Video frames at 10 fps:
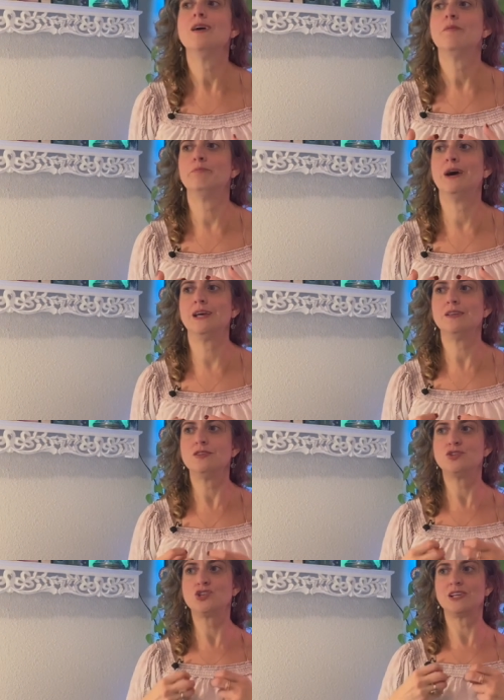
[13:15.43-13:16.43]
but
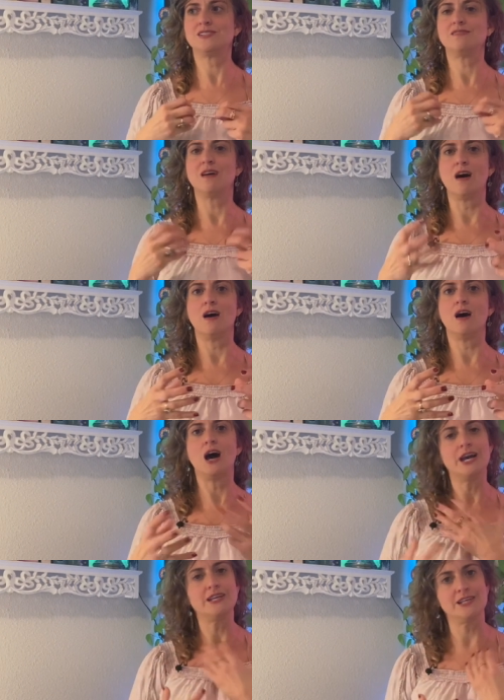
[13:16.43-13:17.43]
just not
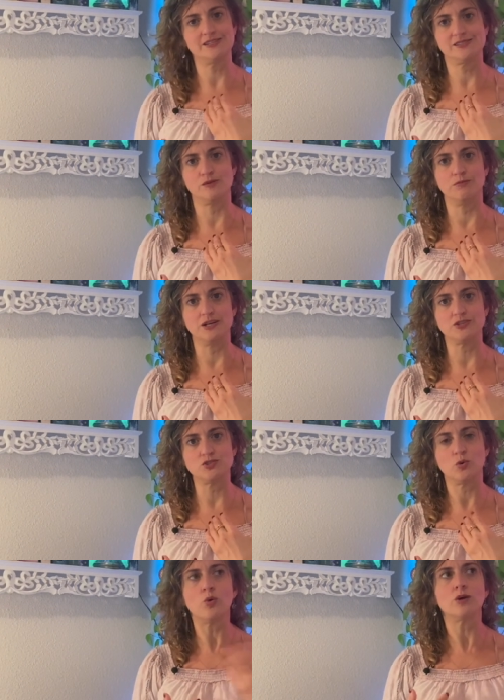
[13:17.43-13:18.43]
hiding so much
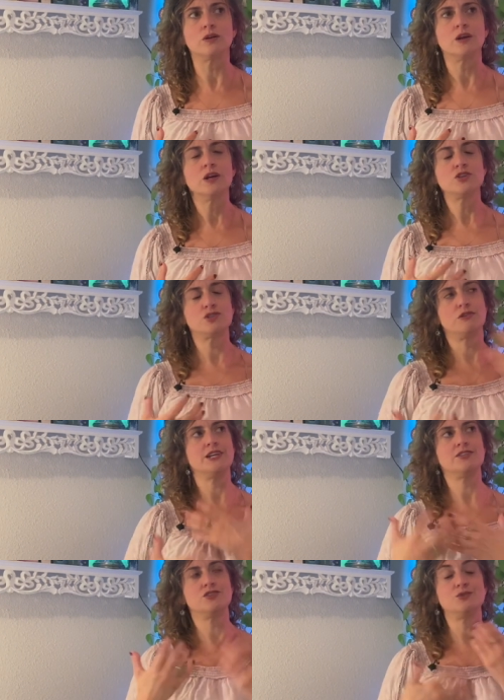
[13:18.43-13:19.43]
or
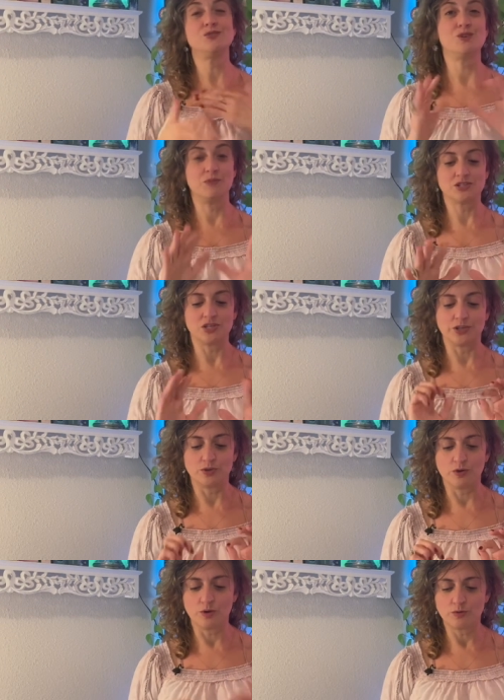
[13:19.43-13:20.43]
trying to do so much on
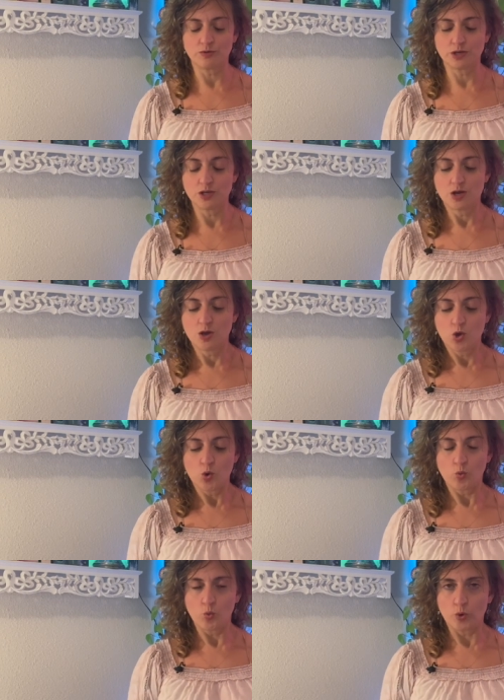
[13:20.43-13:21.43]
your own,
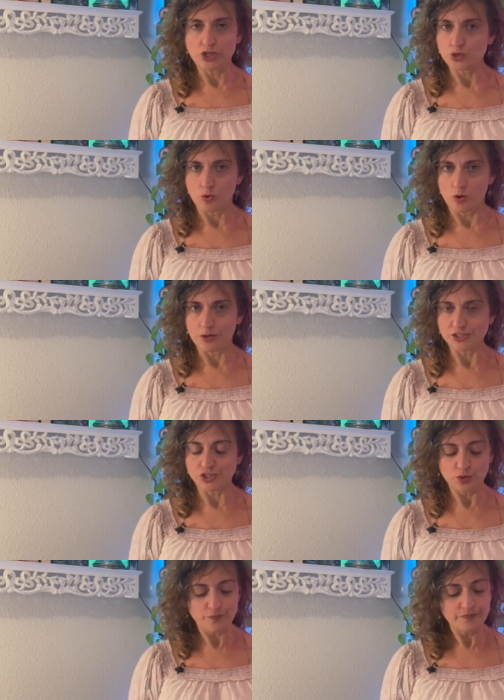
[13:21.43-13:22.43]
which you always
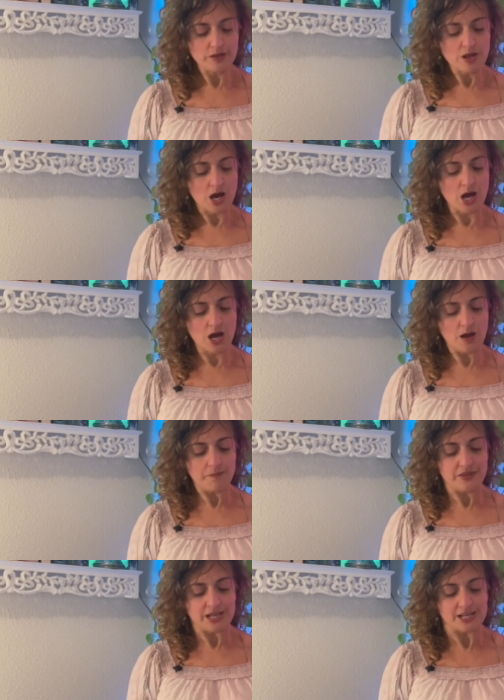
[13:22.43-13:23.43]
do. Um,
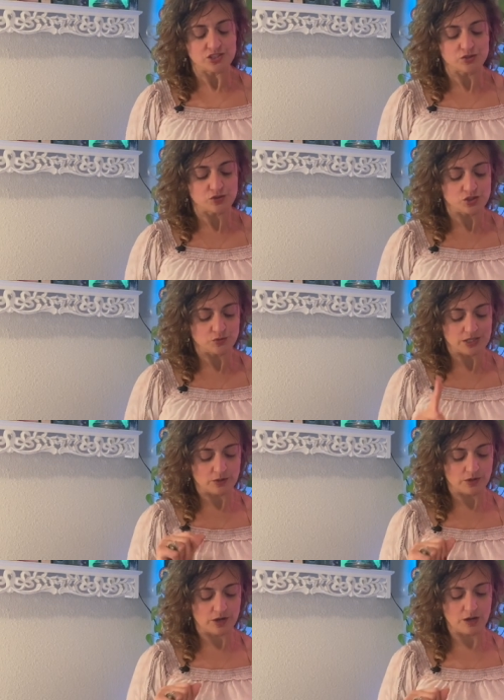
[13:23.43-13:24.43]
the answers you need
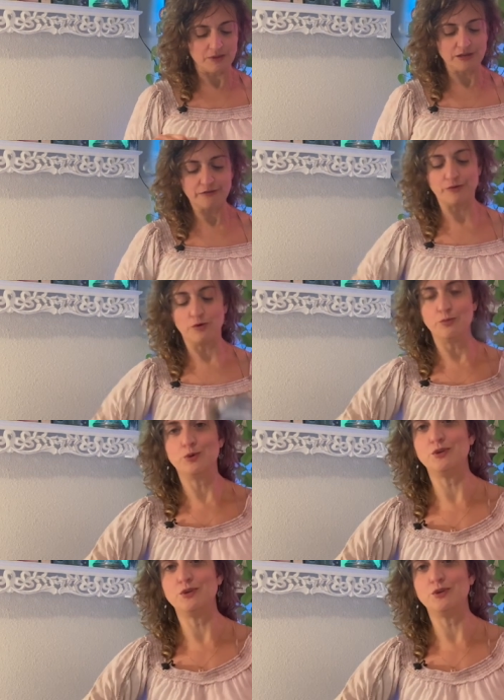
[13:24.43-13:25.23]
are coming full moon